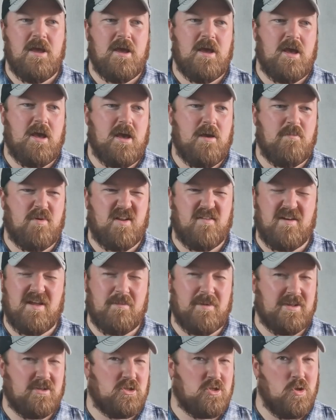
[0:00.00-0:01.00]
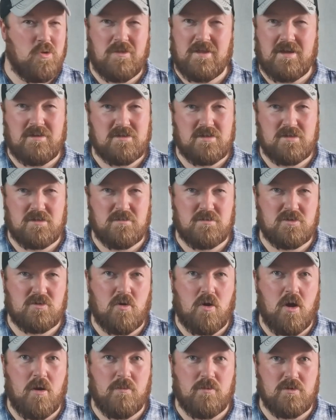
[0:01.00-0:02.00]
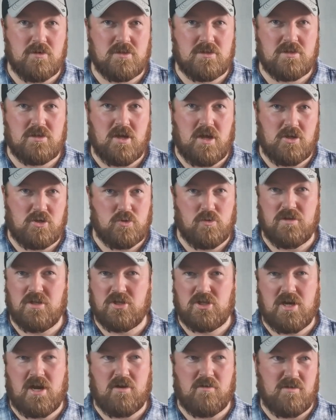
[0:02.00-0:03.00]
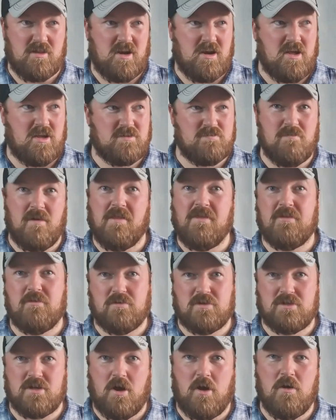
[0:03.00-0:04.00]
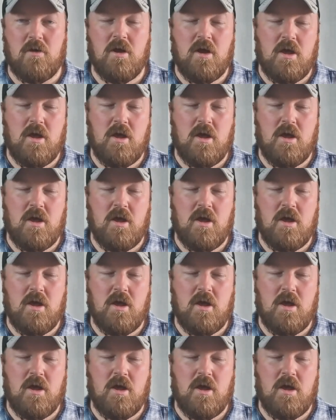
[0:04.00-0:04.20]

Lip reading: But I've had about 2,000 subscribers join the channel in the last month or so.